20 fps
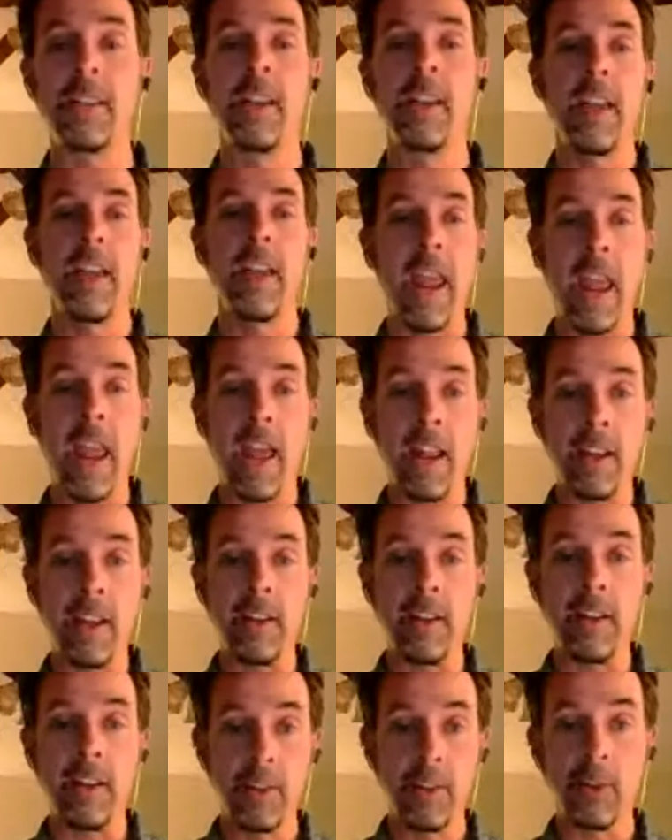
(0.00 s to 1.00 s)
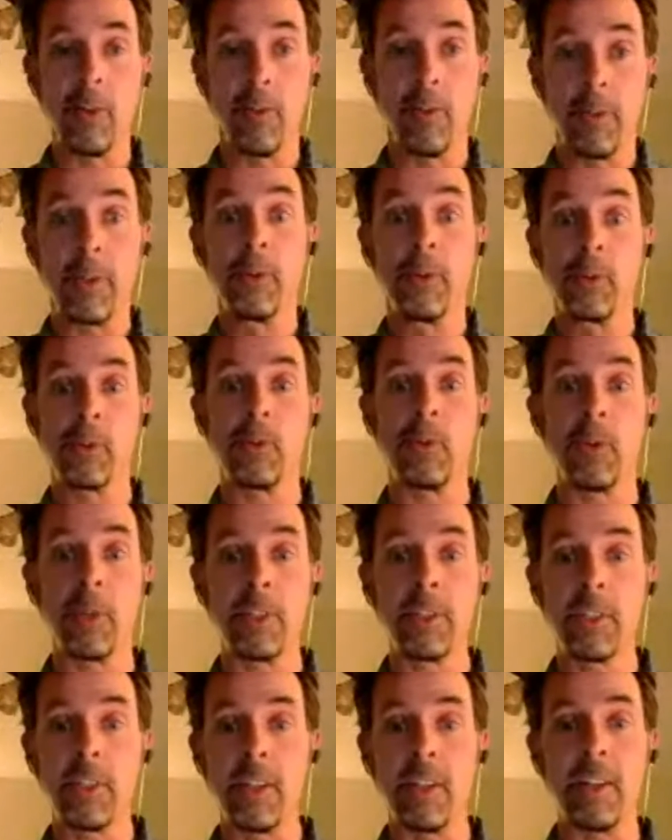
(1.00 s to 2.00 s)
and do a view
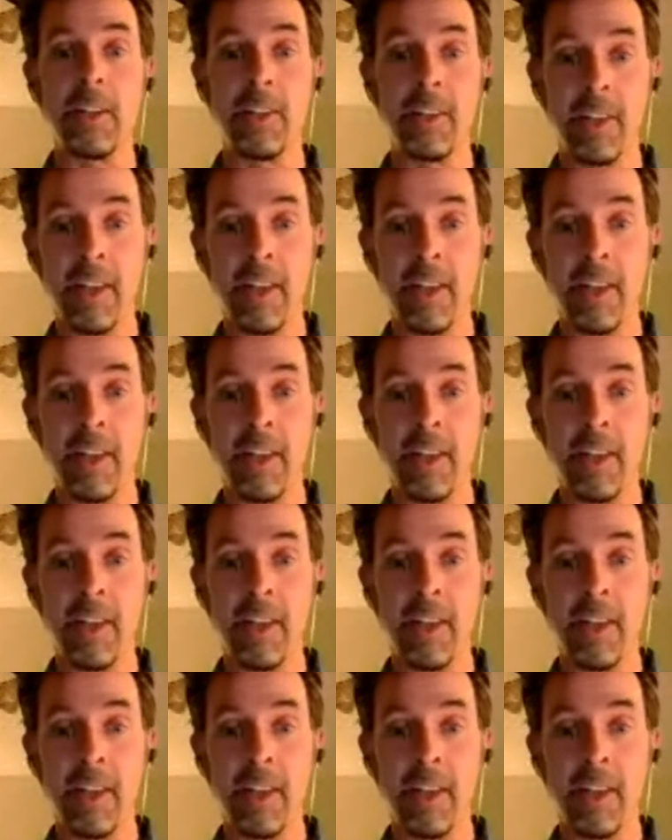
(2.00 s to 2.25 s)
source to